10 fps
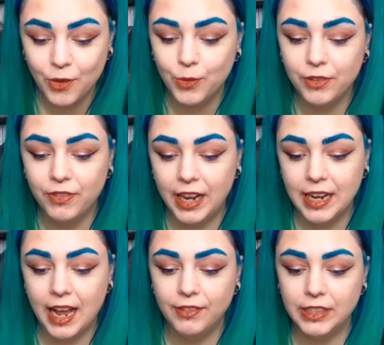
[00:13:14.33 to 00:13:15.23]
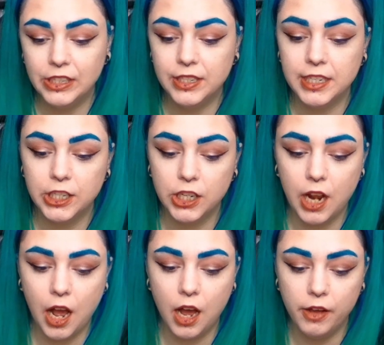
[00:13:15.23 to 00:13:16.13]
We finally have a new edition
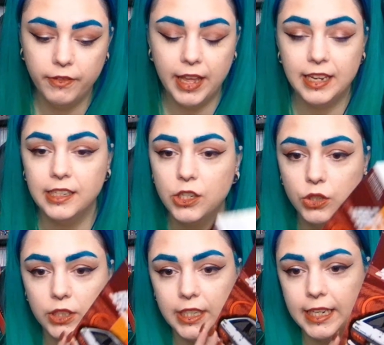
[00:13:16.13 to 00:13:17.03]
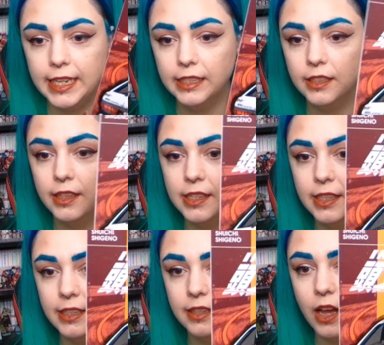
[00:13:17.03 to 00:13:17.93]
of Initial D. So this
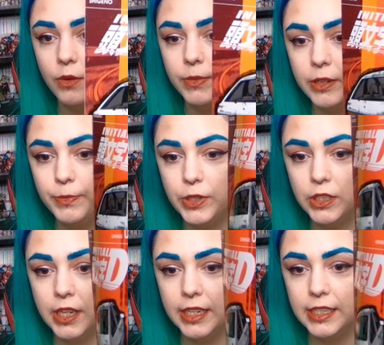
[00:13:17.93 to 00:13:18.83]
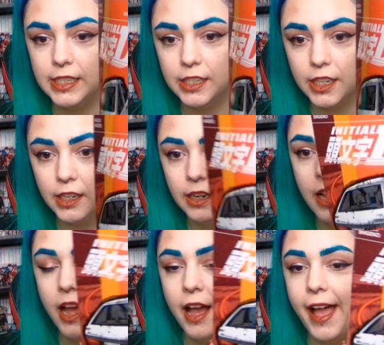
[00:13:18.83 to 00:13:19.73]
is the omnibus edition.
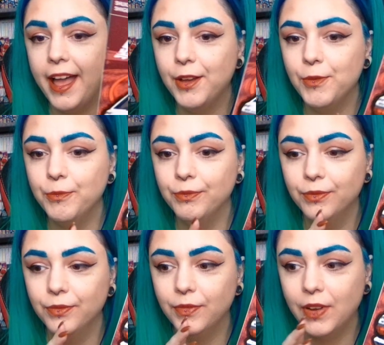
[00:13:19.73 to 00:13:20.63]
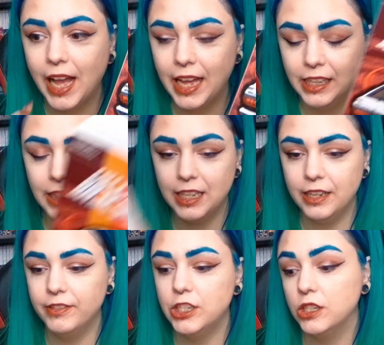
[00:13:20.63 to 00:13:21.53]
The
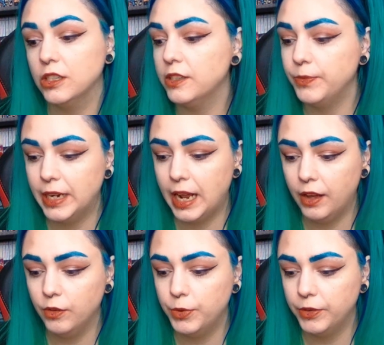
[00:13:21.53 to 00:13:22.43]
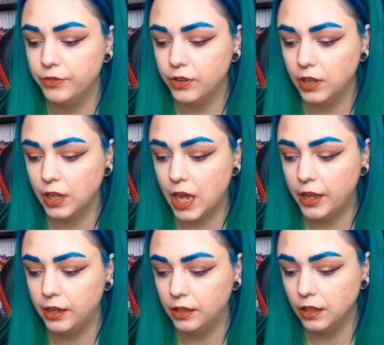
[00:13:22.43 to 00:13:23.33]
originals have been out of print for
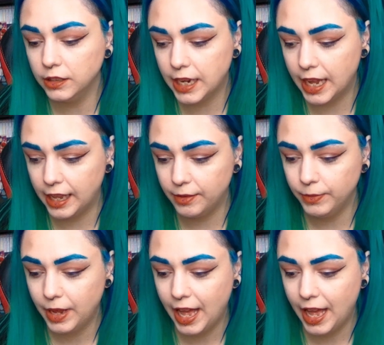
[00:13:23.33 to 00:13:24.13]
a long time.